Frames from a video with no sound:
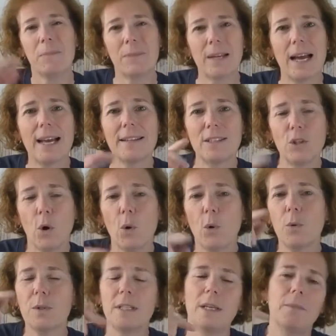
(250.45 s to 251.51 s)
God
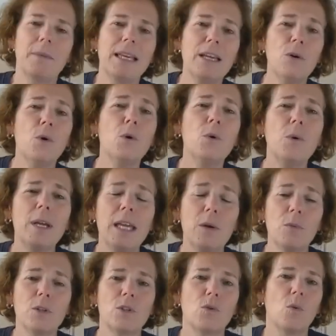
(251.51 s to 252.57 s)
told him who he
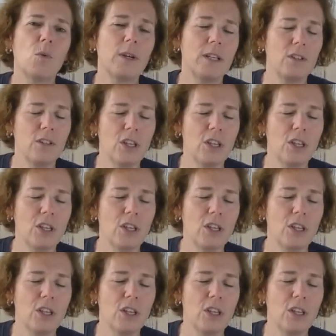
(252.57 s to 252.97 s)
was going